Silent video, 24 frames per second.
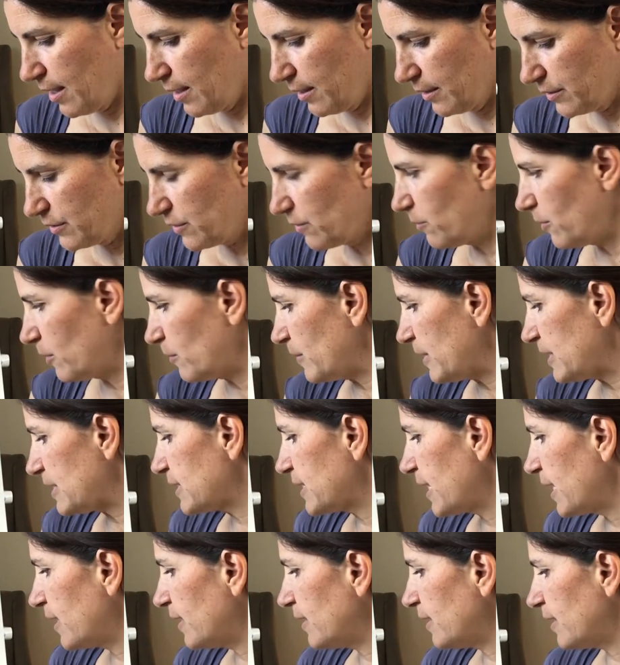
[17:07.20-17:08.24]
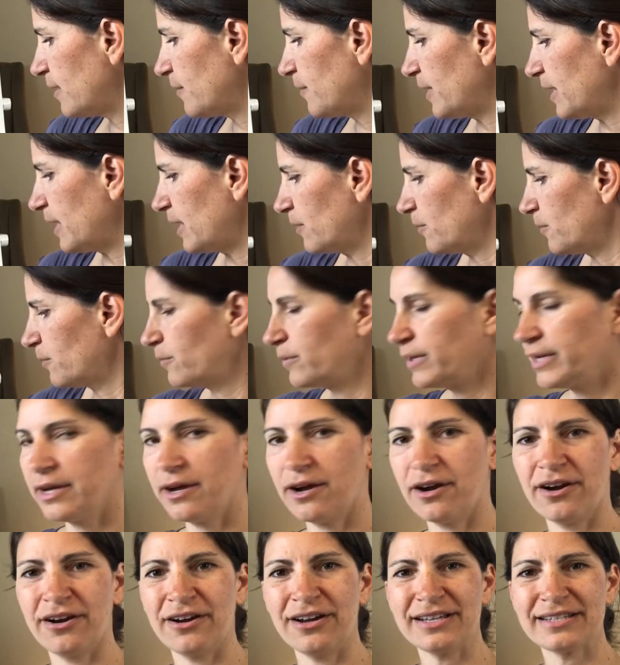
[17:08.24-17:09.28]
So when we set a limit, we
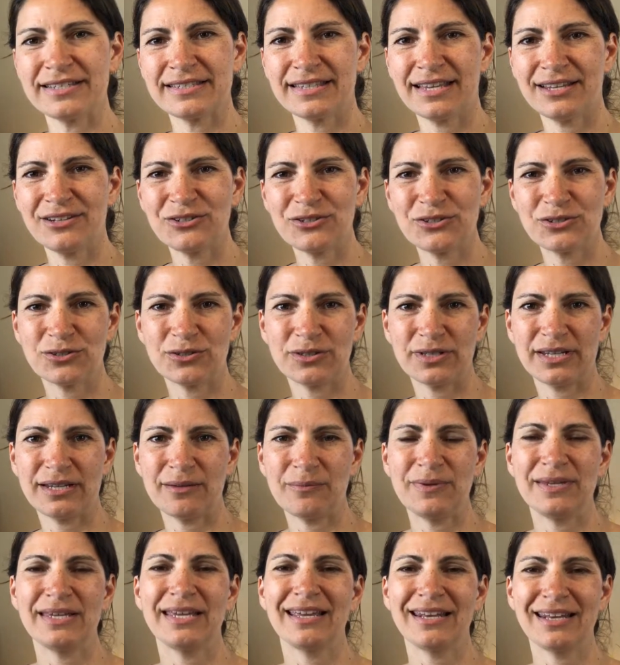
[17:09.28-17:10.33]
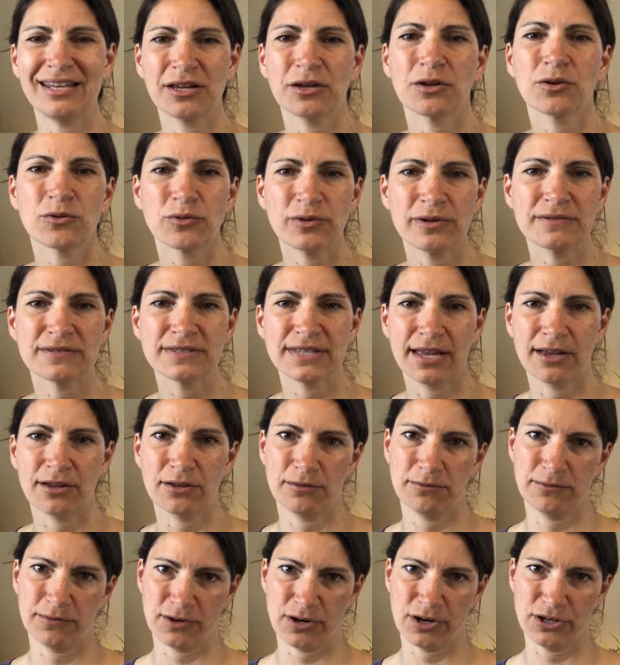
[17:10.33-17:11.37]
are essentially beginning a grief cycle
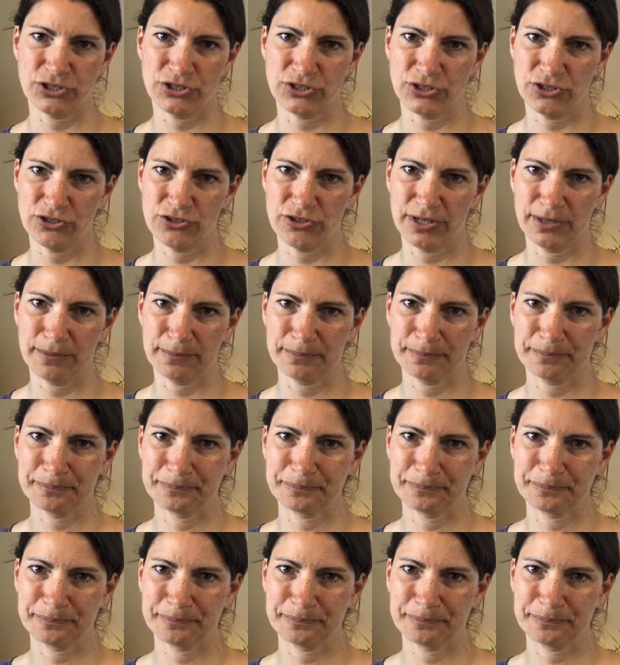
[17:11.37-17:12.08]
for our children.